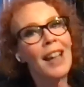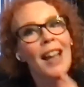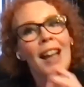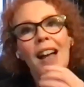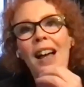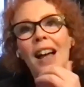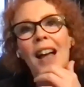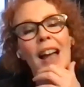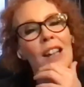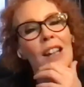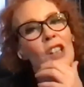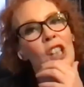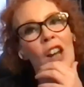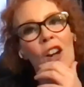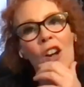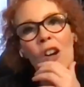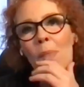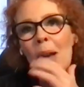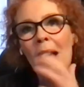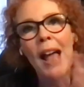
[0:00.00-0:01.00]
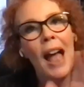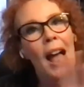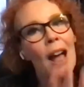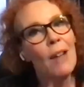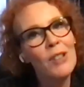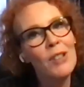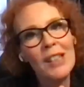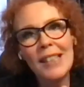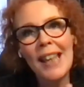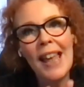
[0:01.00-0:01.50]
And Jeremy, I have
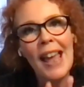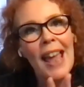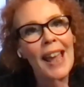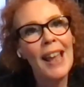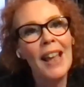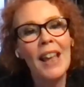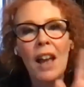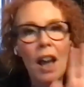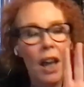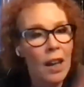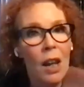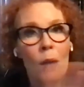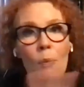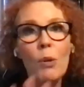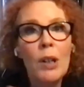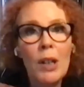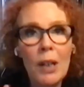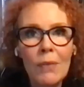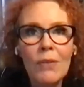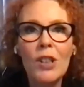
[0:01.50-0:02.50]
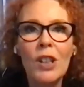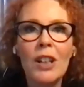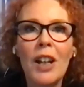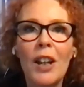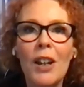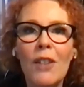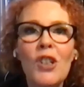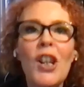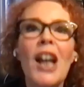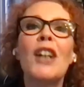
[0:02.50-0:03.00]
to say, and I would love to
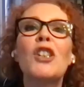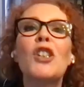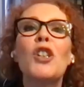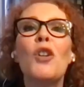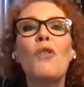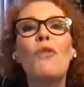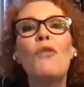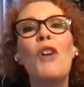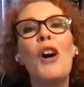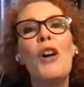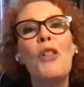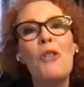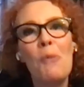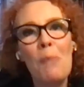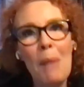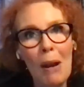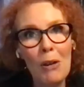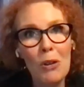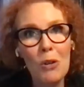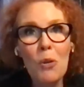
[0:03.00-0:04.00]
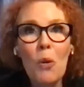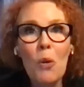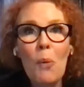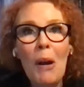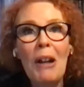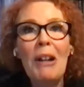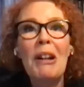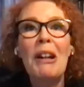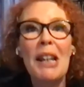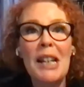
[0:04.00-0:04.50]
kind of chat to you further about your
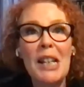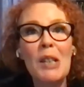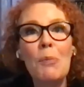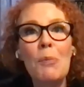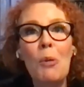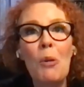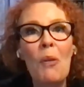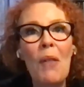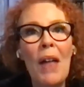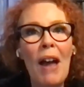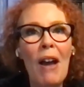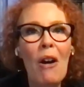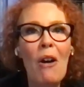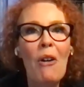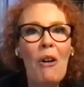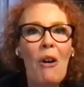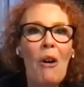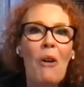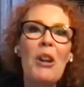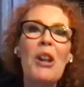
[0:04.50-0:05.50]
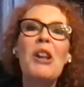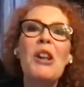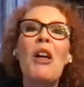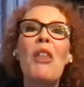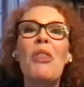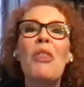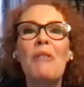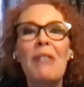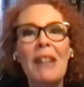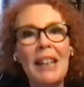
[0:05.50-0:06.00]
work and explore that on
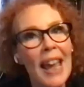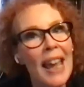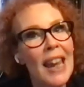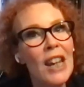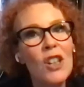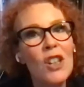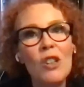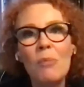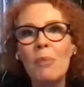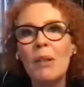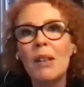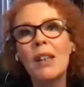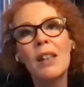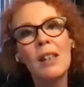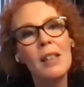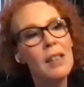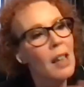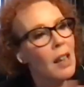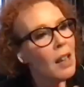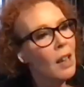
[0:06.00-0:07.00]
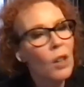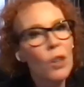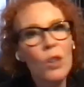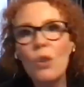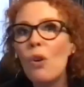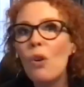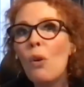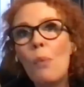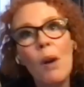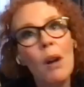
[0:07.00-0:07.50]
another occasion, because
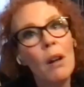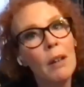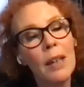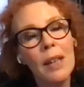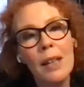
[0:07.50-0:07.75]
your work